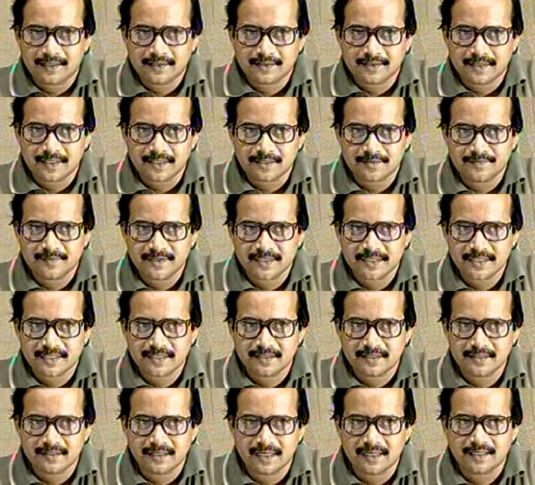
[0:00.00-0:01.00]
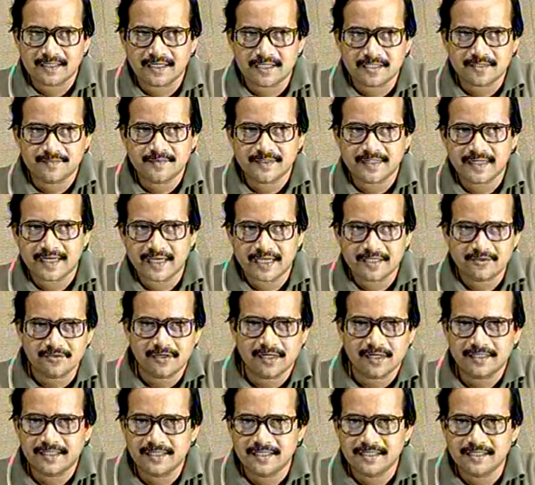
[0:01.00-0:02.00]
transmitter as well as
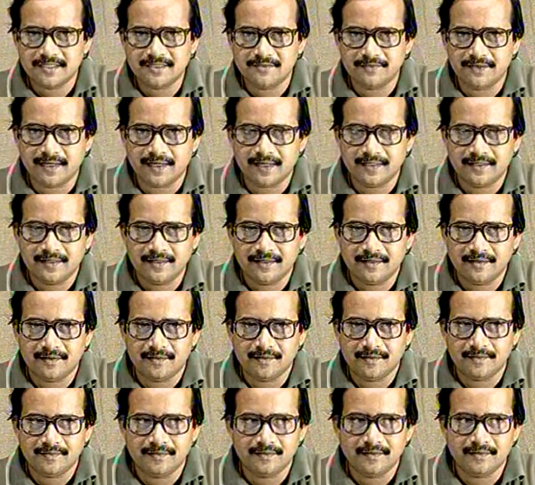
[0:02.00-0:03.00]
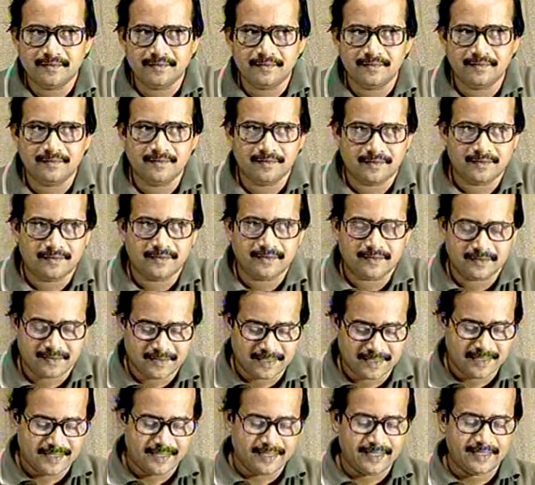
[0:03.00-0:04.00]
the receiver,
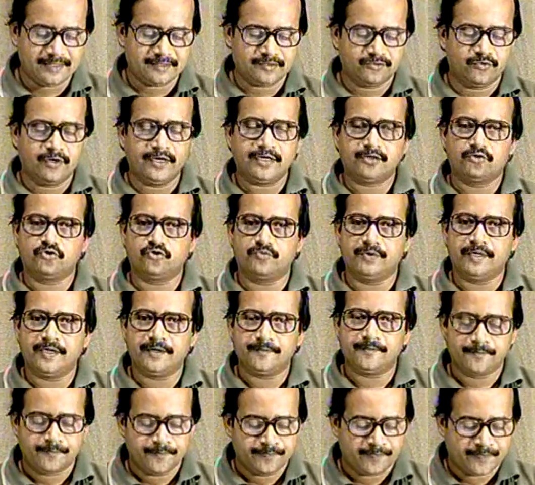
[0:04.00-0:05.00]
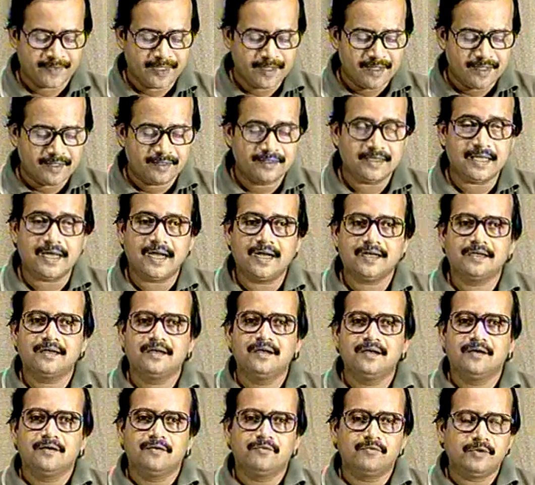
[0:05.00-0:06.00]
okay, is going to be that
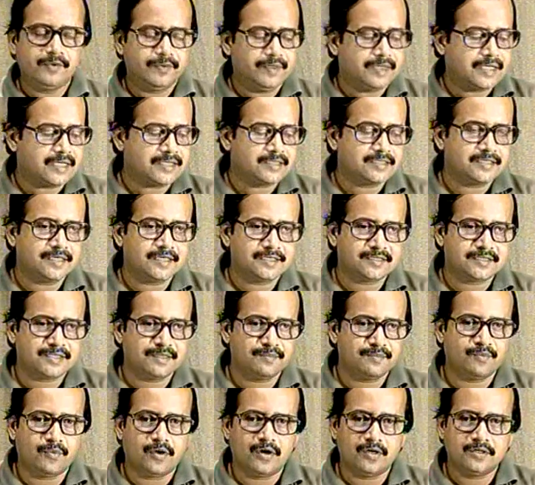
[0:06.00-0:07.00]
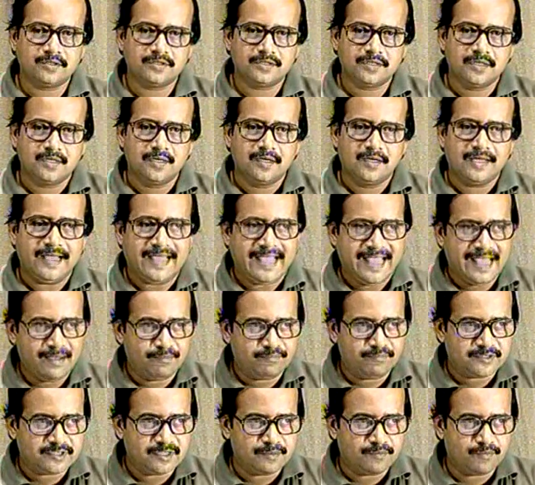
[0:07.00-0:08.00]
we will consider symbols, M
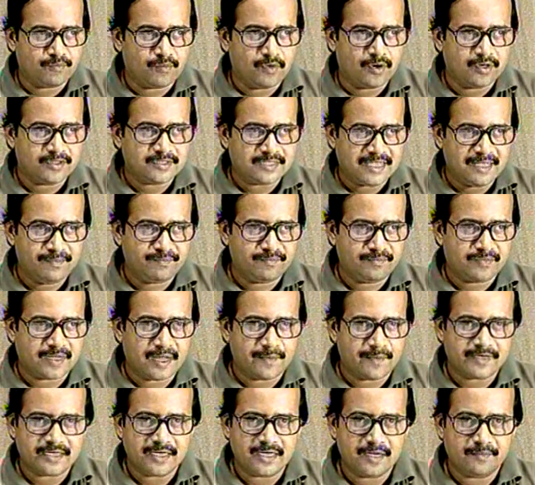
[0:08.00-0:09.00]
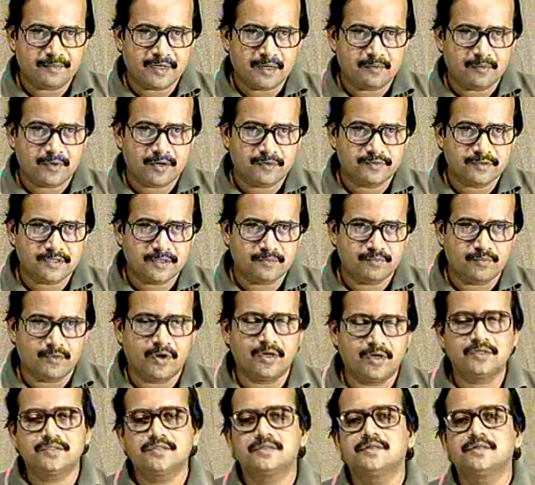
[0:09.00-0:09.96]
symbols, M, capital M number of symbols.